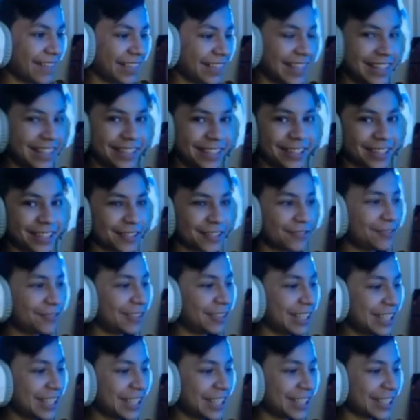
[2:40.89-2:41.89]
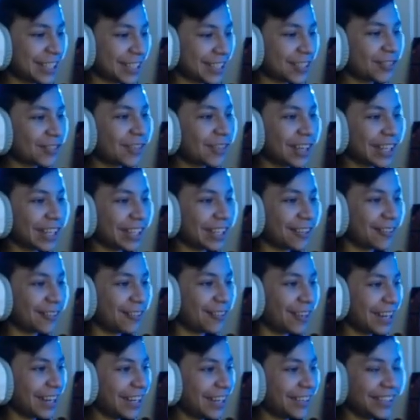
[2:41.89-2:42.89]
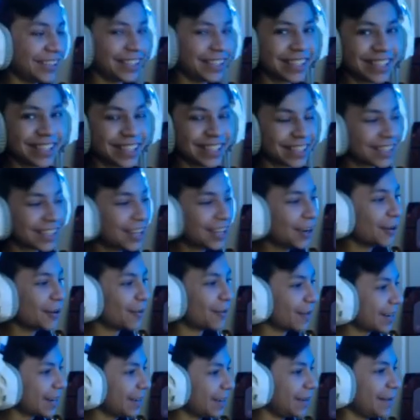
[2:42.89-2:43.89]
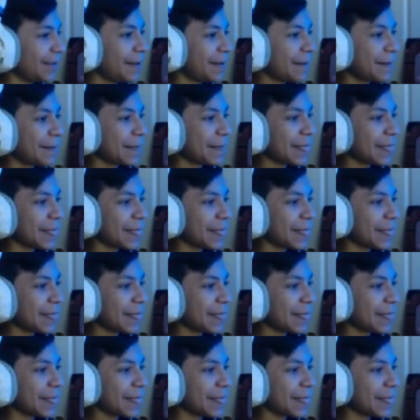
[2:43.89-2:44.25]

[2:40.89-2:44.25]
These are just, this is just fucking real. This is too real.